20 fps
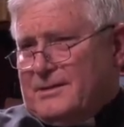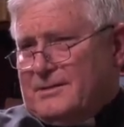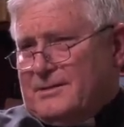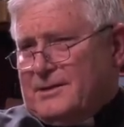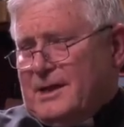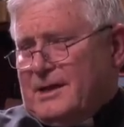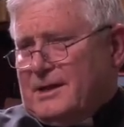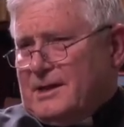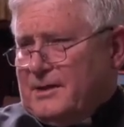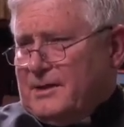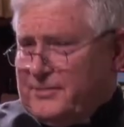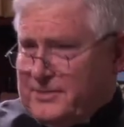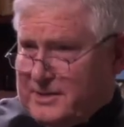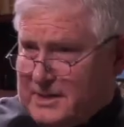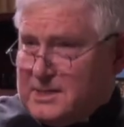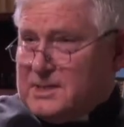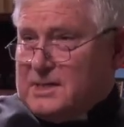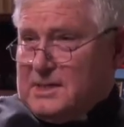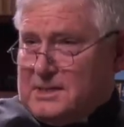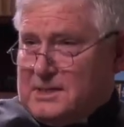that if
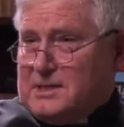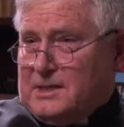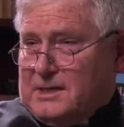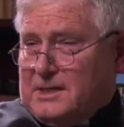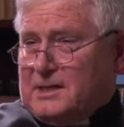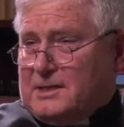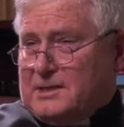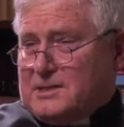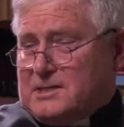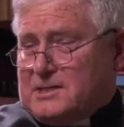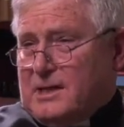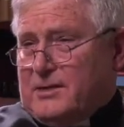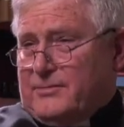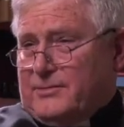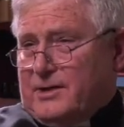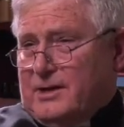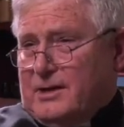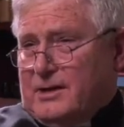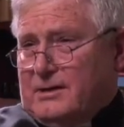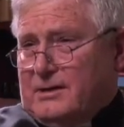this is indeed the Son
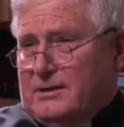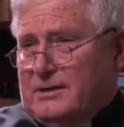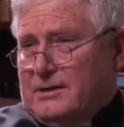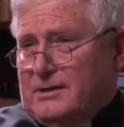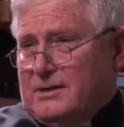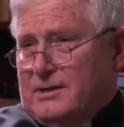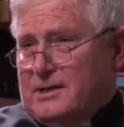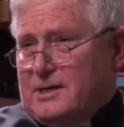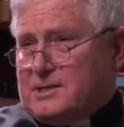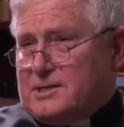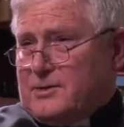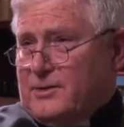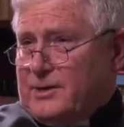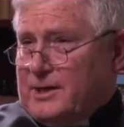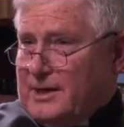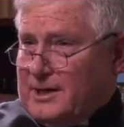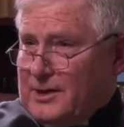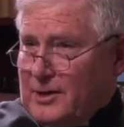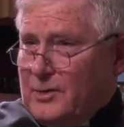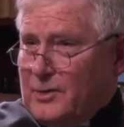of God, he's
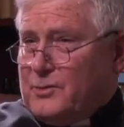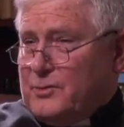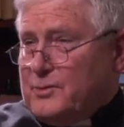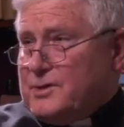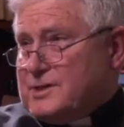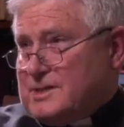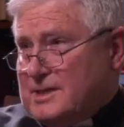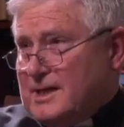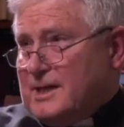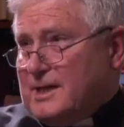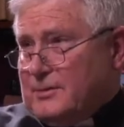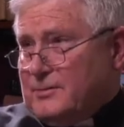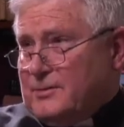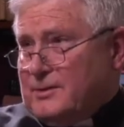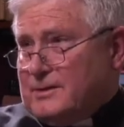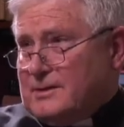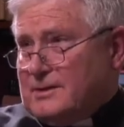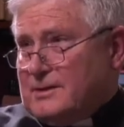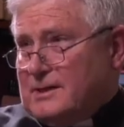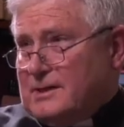going to know who he's dealing
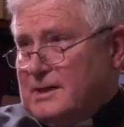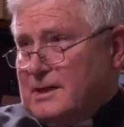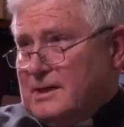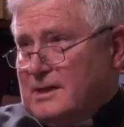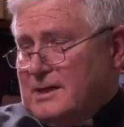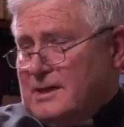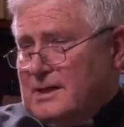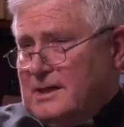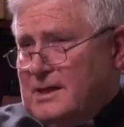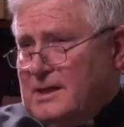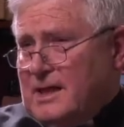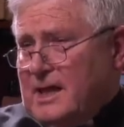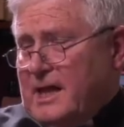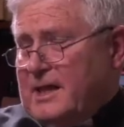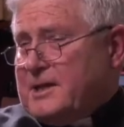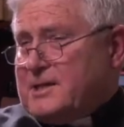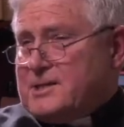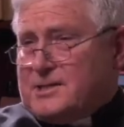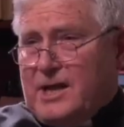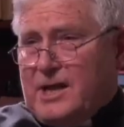with,
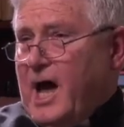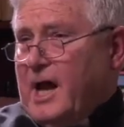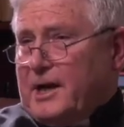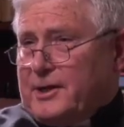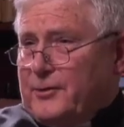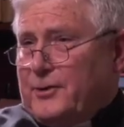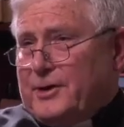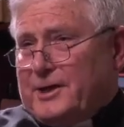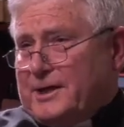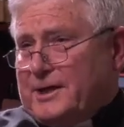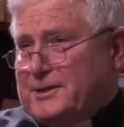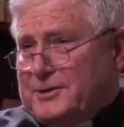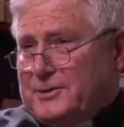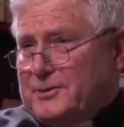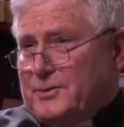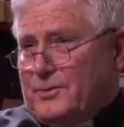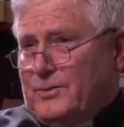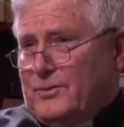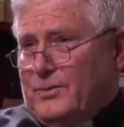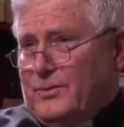and he's not going to
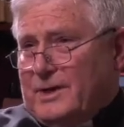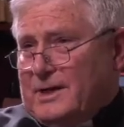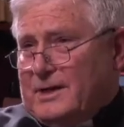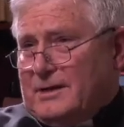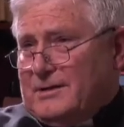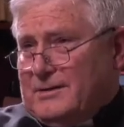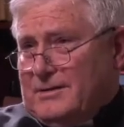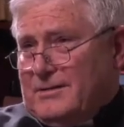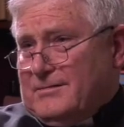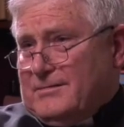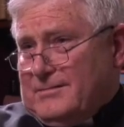do what